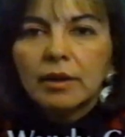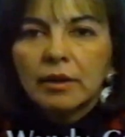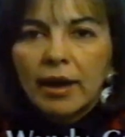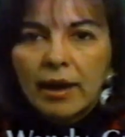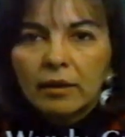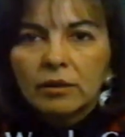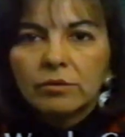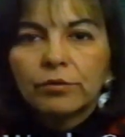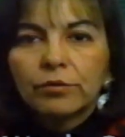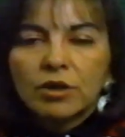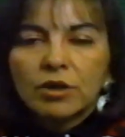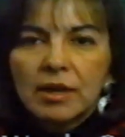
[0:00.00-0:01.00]
and act
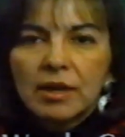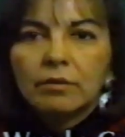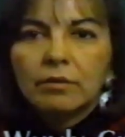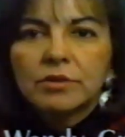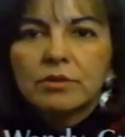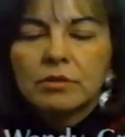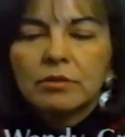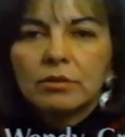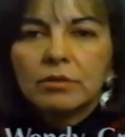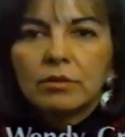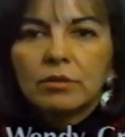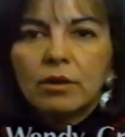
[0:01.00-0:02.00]
for ourselves.
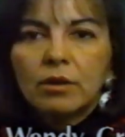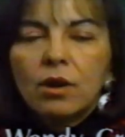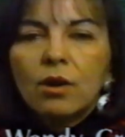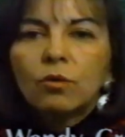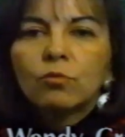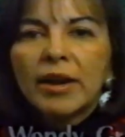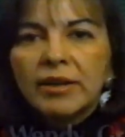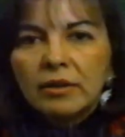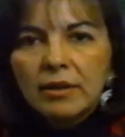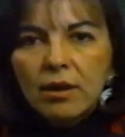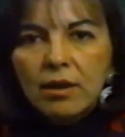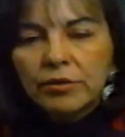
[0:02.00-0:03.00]
Right
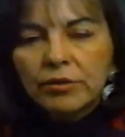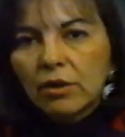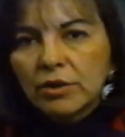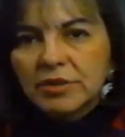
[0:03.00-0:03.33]
now, there are